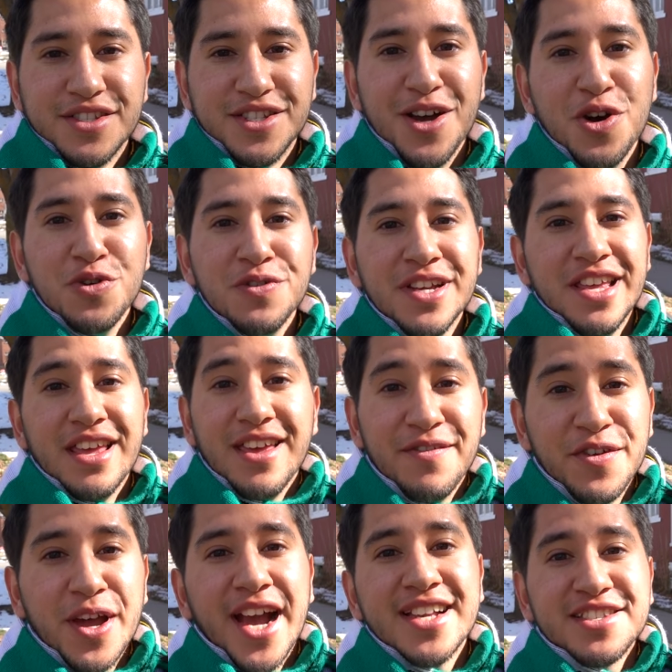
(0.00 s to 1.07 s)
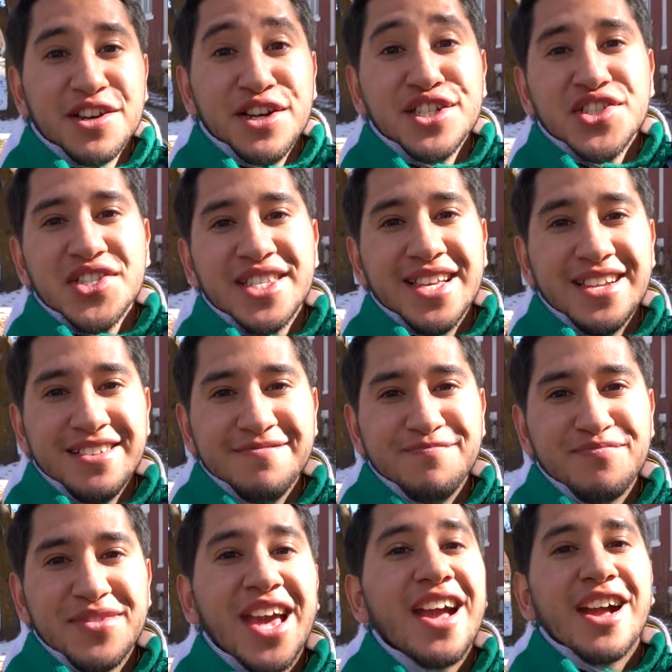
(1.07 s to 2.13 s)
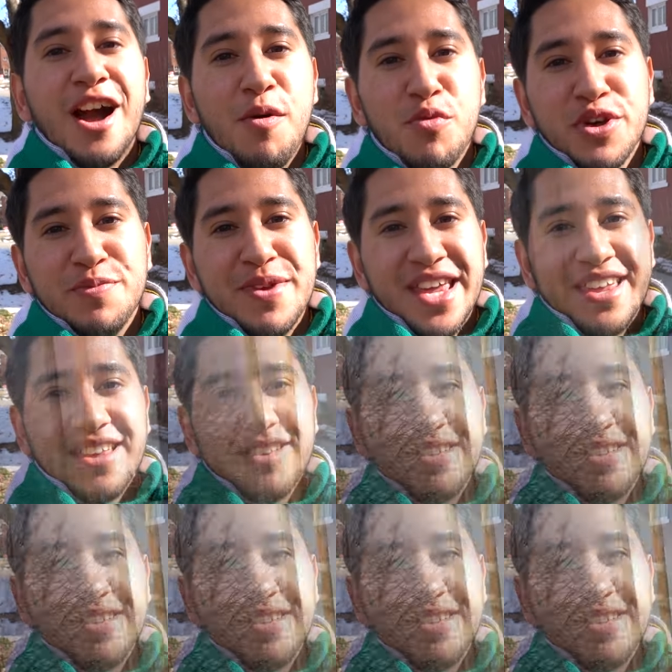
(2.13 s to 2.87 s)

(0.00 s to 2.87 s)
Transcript: So, if you guys are interested, come with me.